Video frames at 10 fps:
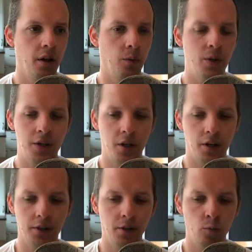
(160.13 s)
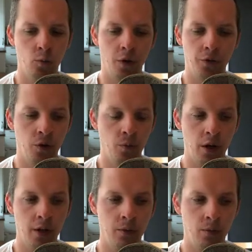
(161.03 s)
which I kind of wonder
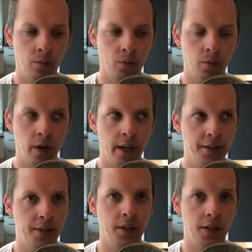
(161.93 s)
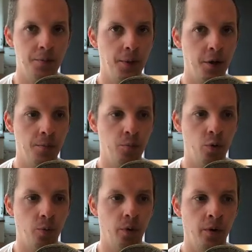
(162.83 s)
why hasn't this become
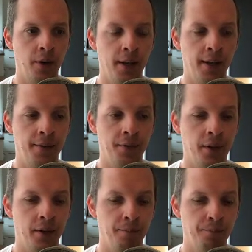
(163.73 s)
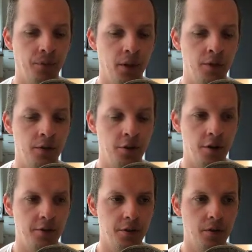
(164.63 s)
popular in
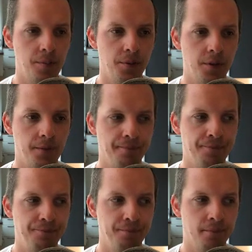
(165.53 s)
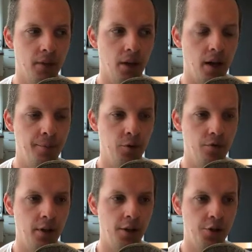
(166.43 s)
JavaScript? I'm
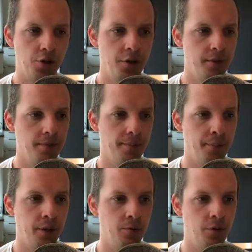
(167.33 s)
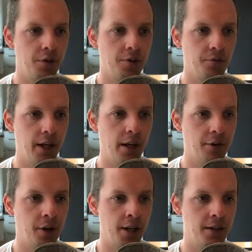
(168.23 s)
not really sure, but it works really
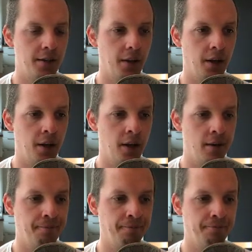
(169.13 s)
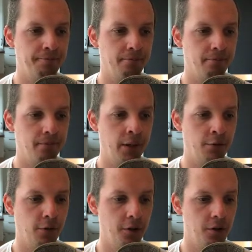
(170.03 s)
great in
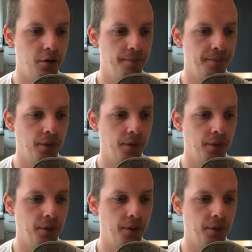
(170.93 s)
Flutter.